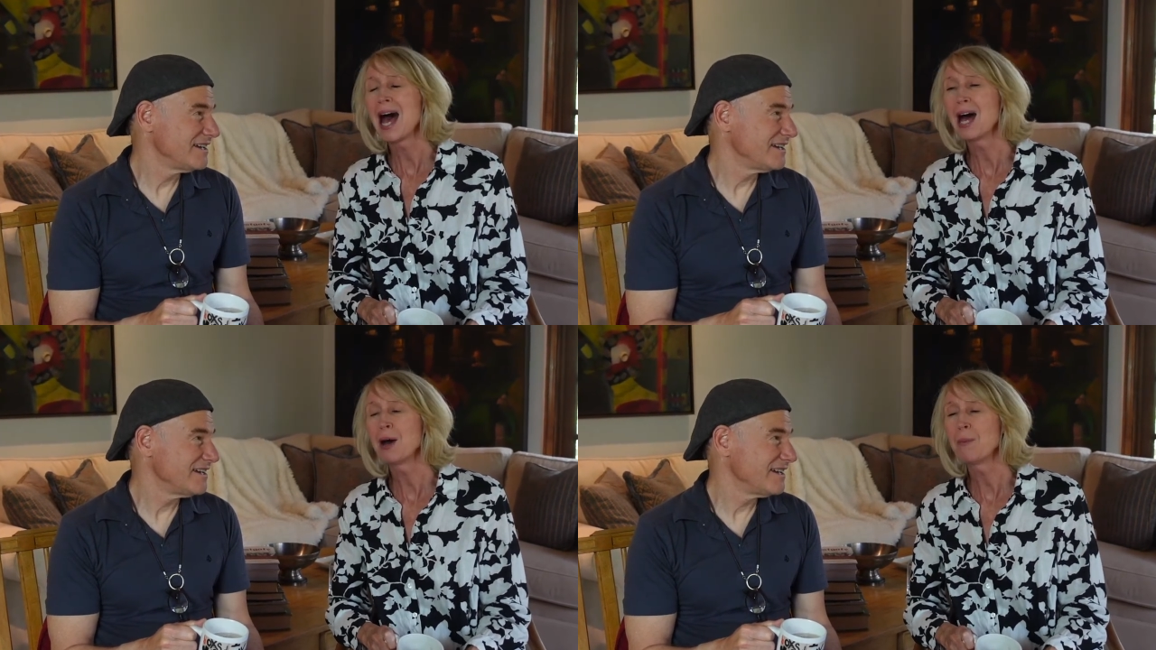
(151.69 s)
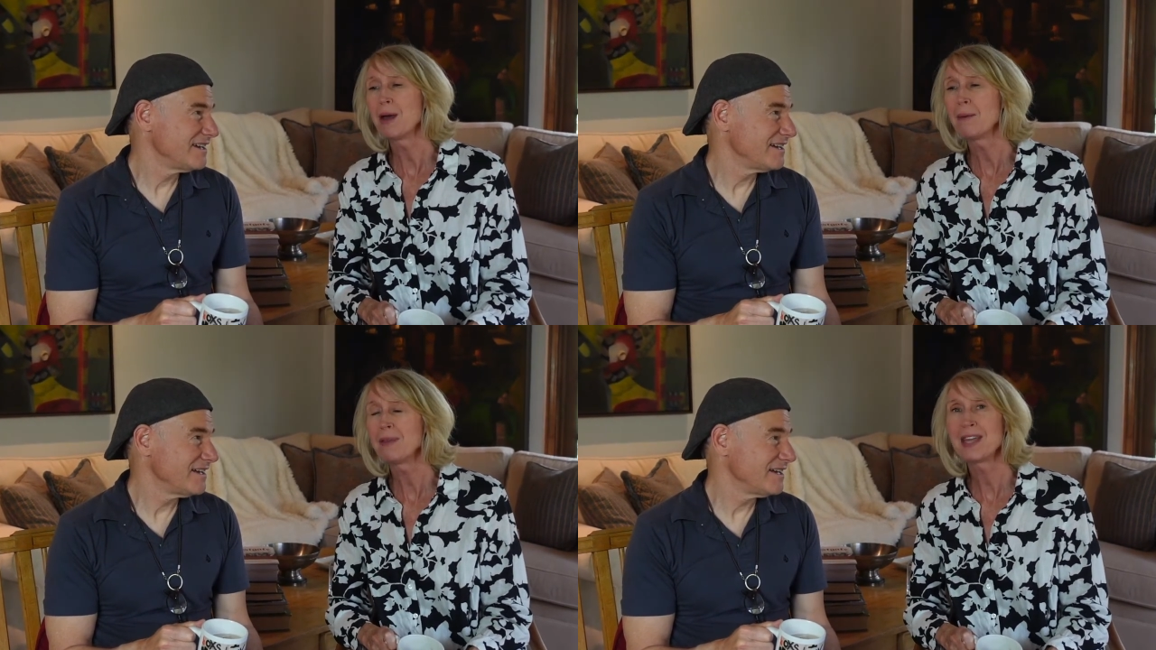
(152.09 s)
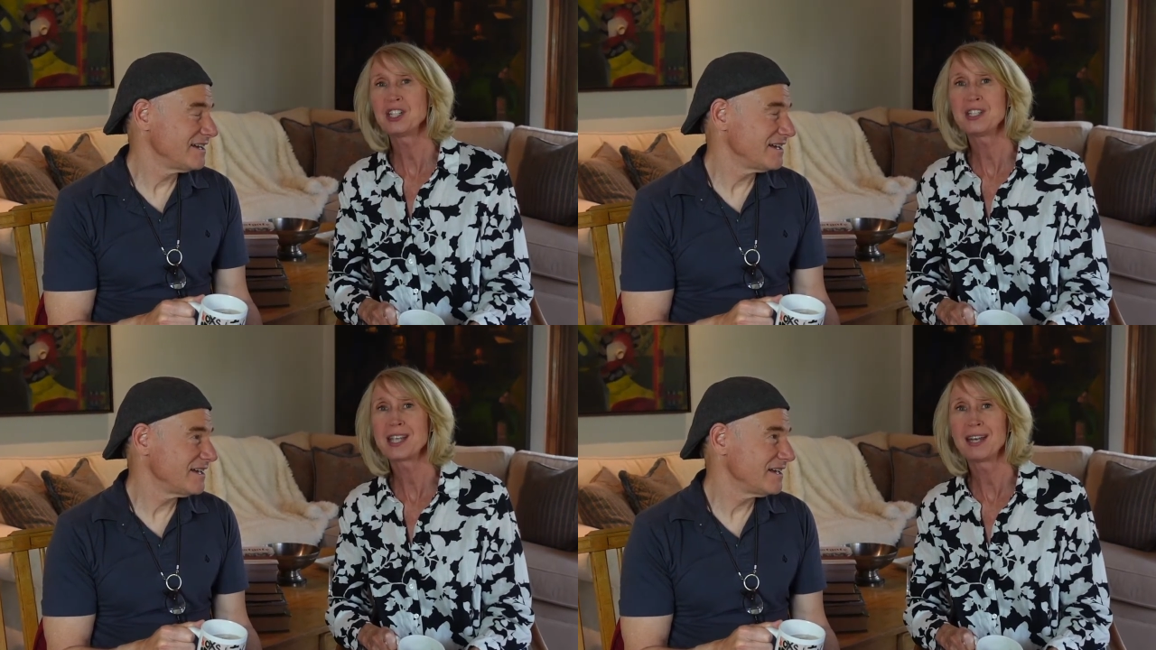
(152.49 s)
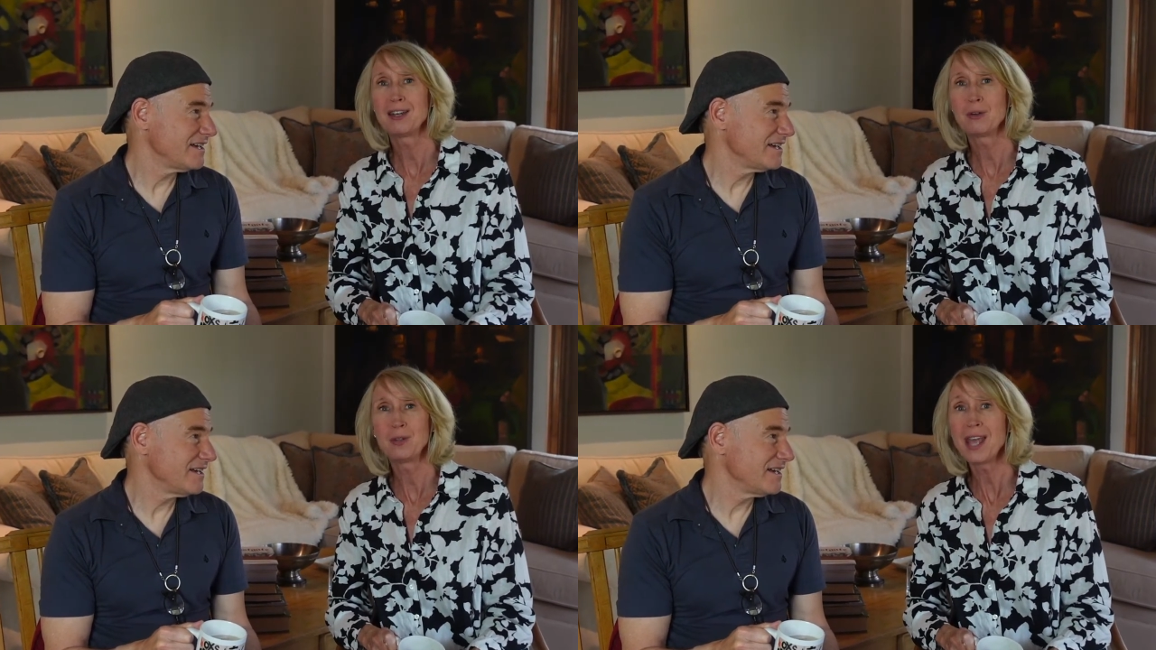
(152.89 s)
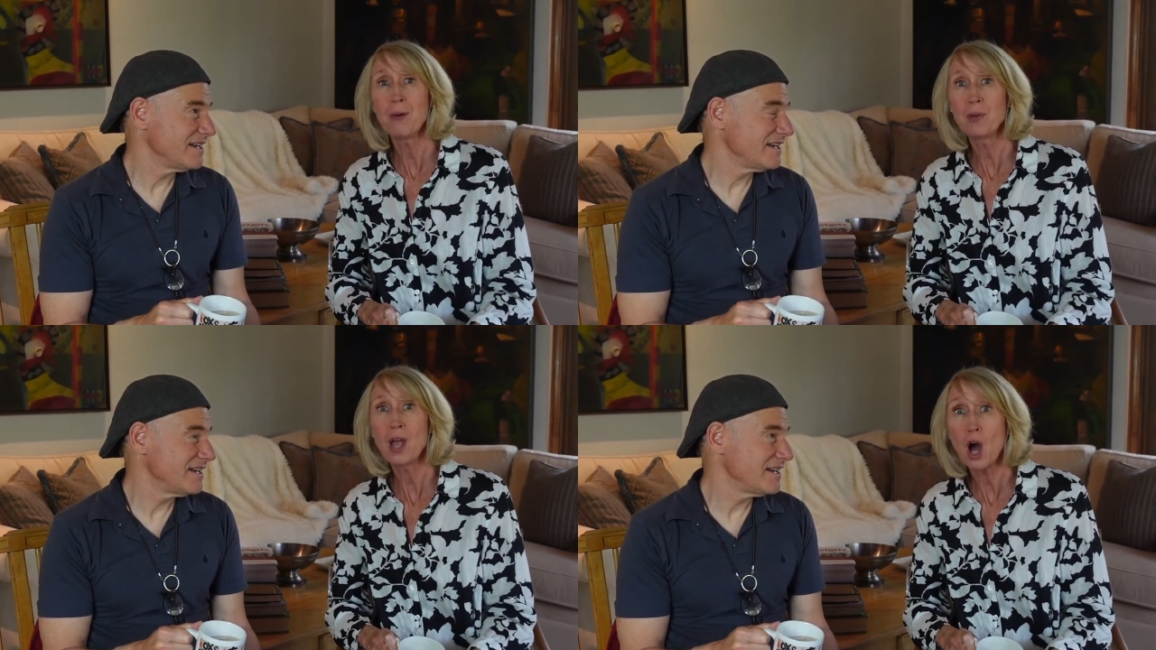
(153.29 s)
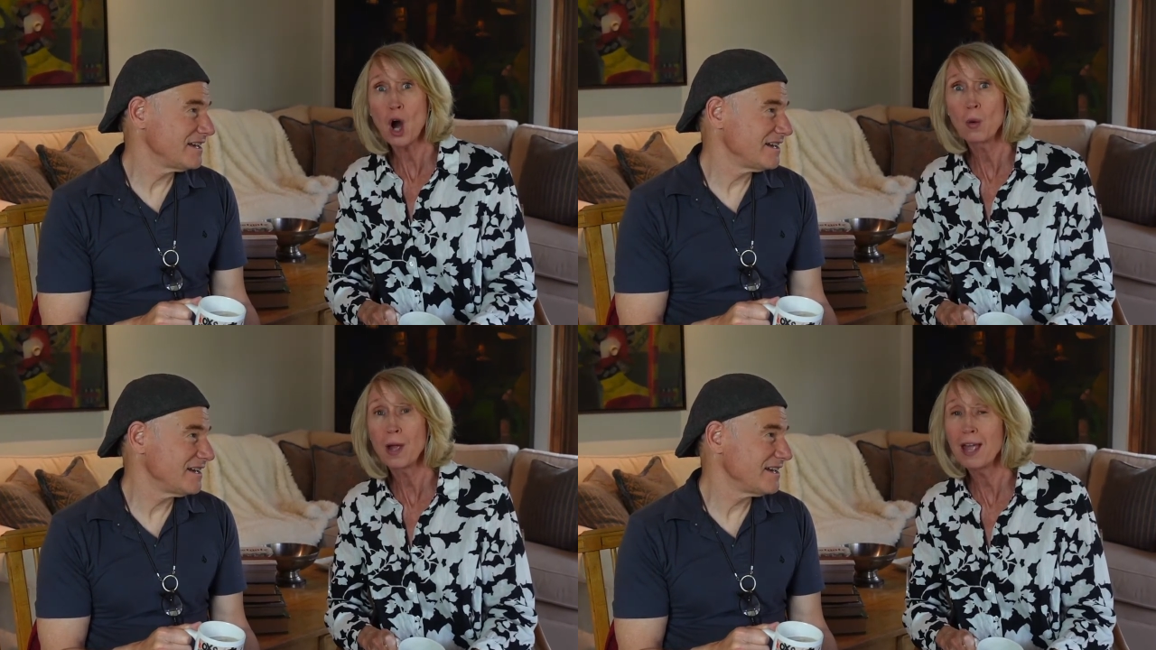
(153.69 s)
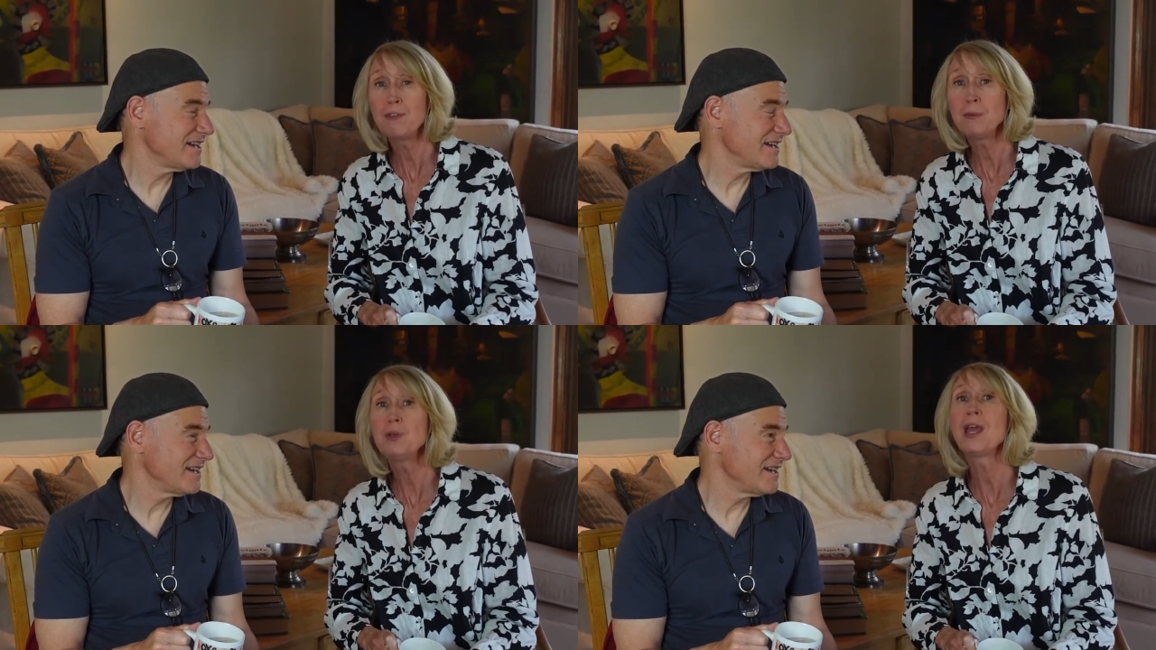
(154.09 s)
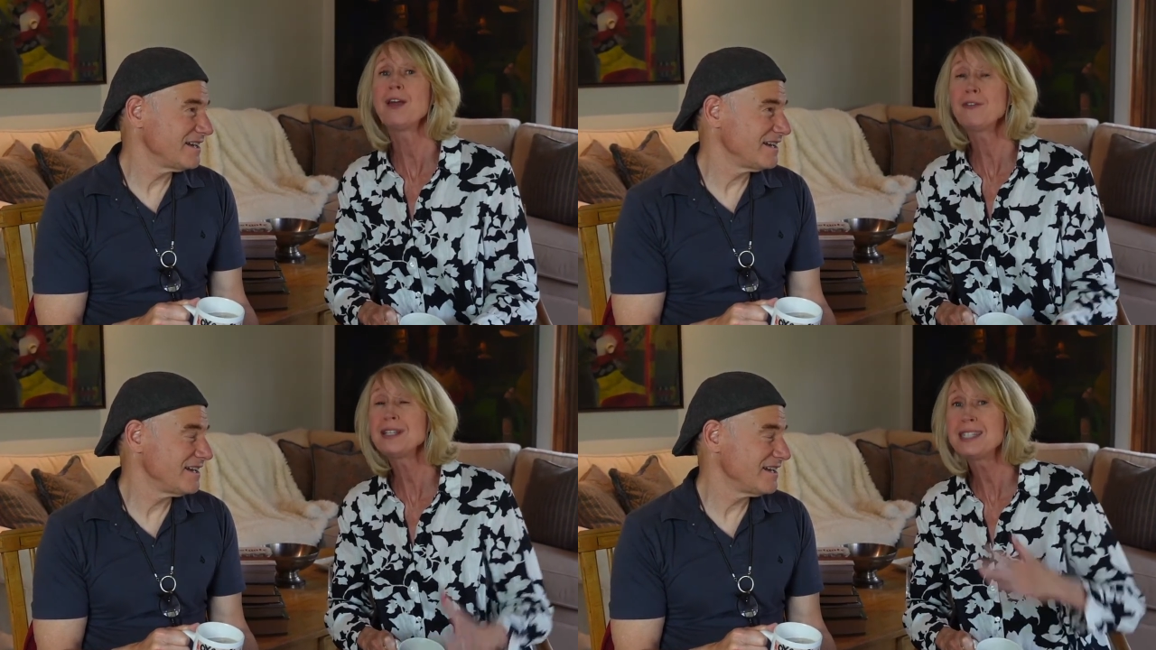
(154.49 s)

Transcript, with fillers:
Speaker 1: Um, but that she said, yeah, we all every every